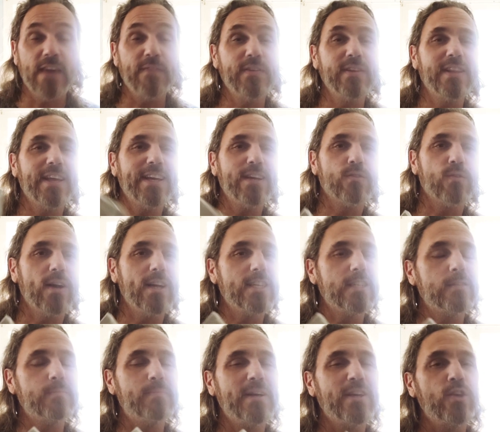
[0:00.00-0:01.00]
if you like
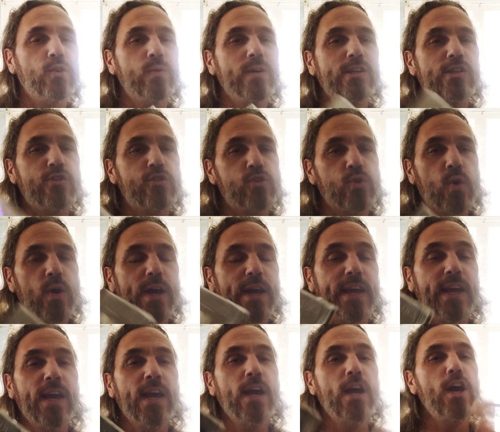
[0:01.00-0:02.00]
grunge but you
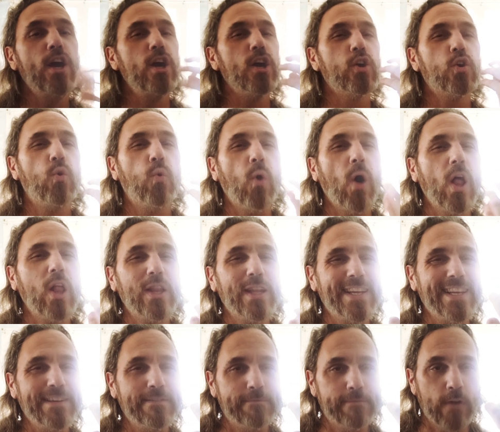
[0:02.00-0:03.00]
enjoy
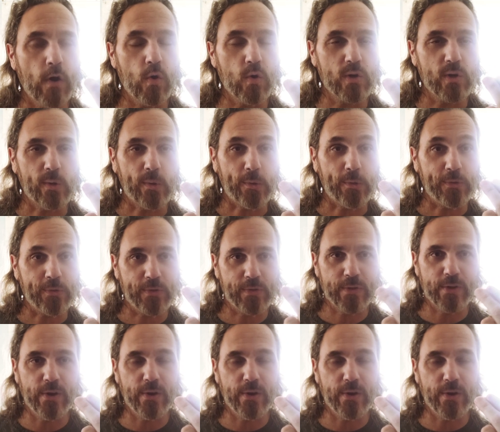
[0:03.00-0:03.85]
quality vocals.